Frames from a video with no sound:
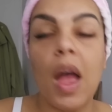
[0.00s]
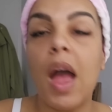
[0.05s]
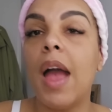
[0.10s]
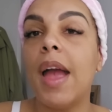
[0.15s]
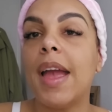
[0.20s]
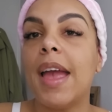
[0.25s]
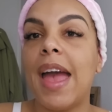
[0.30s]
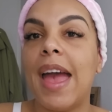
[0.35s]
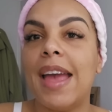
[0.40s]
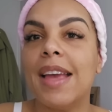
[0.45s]

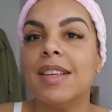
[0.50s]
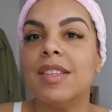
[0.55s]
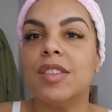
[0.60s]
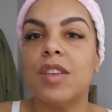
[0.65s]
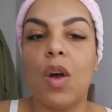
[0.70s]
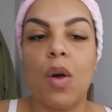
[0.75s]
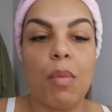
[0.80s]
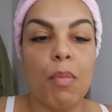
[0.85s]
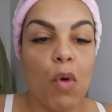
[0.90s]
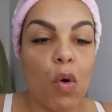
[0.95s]
Okay,
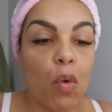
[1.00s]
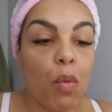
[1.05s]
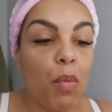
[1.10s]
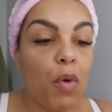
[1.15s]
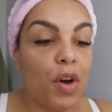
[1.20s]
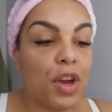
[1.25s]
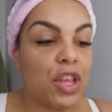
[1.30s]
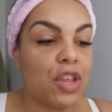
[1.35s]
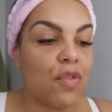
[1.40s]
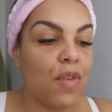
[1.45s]
so I'm all
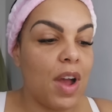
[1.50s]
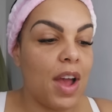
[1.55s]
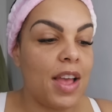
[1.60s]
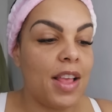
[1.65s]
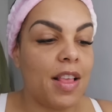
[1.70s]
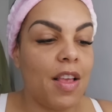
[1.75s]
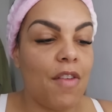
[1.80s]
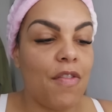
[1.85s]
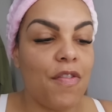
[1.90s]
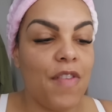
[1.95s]

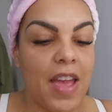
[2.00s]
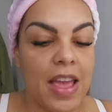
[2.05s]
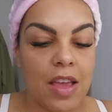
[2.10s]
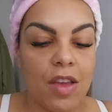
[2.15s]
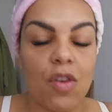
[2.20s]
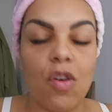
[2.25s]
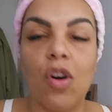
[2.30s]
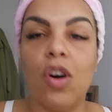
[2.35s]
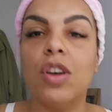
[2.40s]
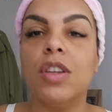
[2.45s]
moisturized,
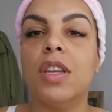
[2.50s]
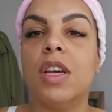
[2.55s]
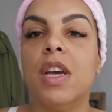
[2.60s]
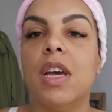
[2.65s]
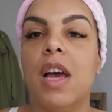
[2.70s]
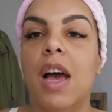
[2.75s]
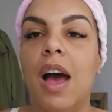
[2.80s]
thank God.